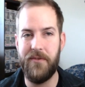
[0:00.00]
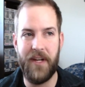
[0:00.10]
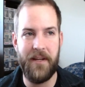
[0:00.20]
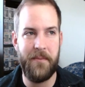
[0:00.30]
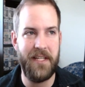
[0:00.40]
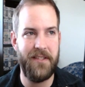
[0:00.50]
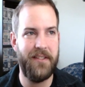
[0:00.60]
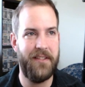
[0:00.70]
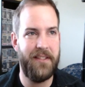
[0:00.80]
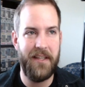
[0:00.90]
try to
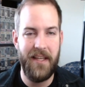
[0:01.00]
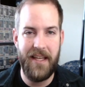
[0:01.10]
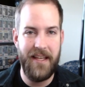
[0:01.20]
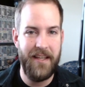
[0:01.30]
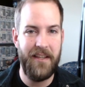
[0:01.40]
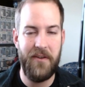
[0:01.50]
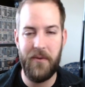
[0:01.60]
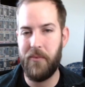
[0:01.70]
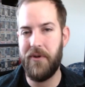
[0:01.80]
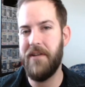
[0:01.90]
basically, you know,
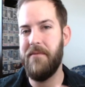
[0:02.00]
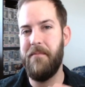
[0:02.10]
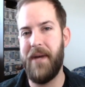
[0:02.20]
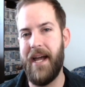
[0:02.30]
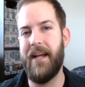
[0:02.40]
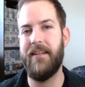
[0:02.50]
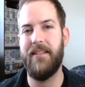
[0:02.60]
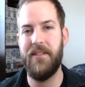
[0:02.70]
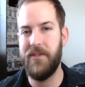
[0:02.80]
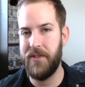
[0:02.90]
bring him back.
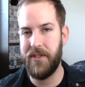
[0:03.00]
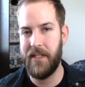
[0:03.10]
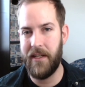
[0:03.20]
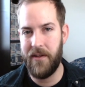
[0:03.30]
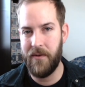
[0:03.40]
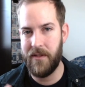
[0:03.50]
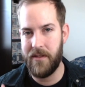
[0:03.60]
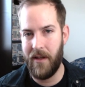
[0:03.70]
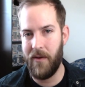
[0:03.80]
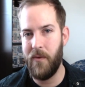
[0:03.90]
He's just like, you know, it's
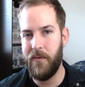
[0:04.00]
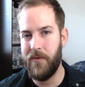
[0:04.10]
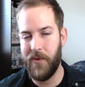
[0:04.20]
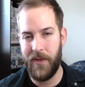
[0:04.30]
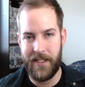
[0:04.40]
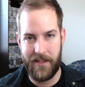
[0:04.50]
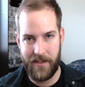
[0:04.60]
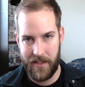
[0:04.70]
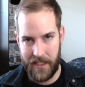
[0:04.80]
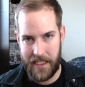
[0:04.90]
not over,
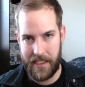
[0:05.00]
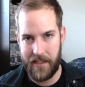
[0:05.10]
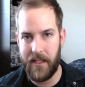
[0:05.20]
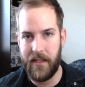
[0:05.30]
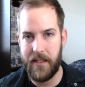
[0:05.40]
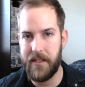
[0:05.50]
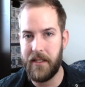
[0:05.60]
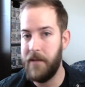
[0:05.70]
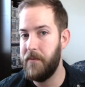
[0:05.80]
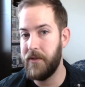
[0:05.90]
let's
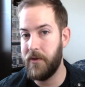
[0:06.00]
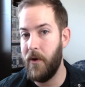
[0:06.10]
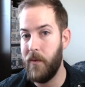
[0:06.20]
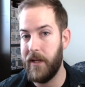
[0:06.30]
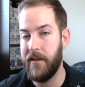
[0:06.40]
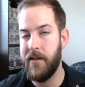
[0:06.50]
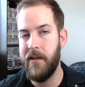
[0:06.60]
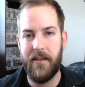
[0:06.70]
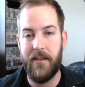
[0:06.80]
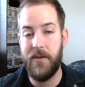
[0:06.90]
keep this going.
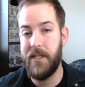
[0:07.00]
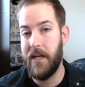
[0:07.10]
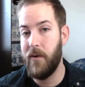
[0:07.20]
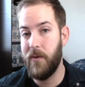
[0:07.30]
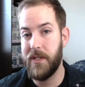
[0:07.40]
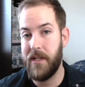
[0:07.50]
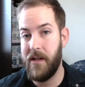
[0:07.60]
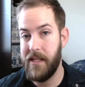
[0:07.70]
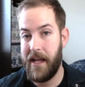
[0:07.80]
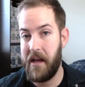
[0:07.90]
There's that whole
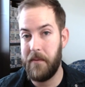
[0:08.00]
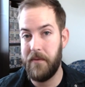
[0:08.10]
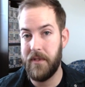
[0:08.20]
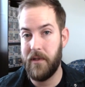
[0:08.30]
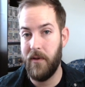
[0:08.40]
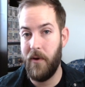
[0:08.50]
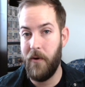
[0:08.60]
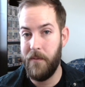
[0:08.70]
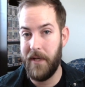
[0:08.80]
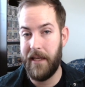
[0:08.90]
song that happens called
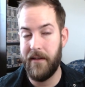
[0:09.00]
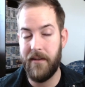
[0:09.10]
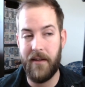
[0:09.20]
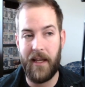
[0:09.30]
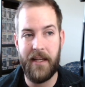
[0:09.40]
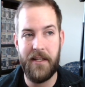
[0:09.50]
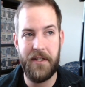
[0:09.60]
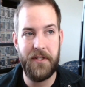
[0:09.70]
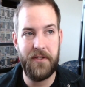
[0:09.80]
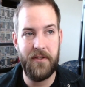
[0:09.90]
Home Again, and
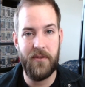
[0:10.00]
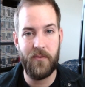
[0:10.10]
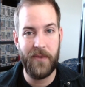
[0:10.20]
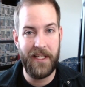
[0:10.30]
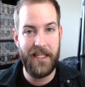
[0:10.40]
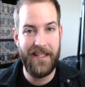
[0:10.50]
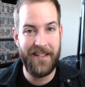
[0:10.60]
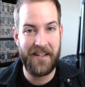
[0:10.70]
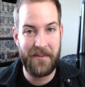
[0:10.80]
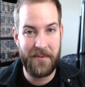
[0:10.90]
it's just a really
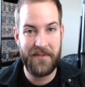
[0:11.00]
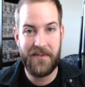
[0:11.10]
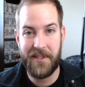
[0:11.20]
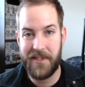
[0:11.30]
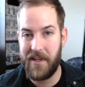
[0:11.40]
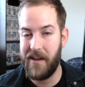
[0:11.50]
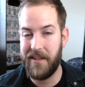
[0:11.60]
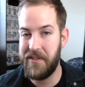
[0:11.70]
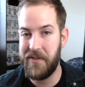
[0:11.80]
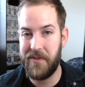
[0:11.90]
good, uplifting song.
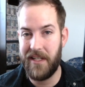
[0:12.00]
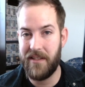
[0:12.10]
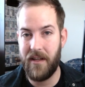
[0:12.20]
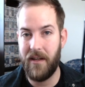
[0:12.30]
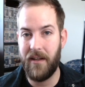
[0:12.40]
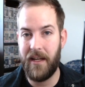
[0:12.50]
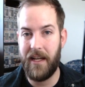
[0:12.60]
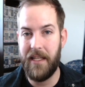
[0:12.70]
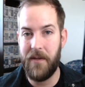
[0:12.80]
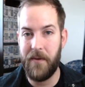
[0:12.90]
It's a great song. I
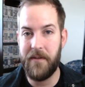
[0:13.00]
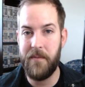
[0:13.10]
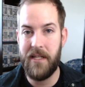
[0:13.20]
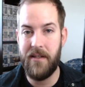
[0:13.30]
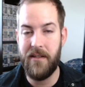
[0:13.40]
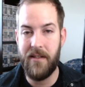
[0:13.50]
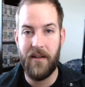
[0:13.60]
highly recommend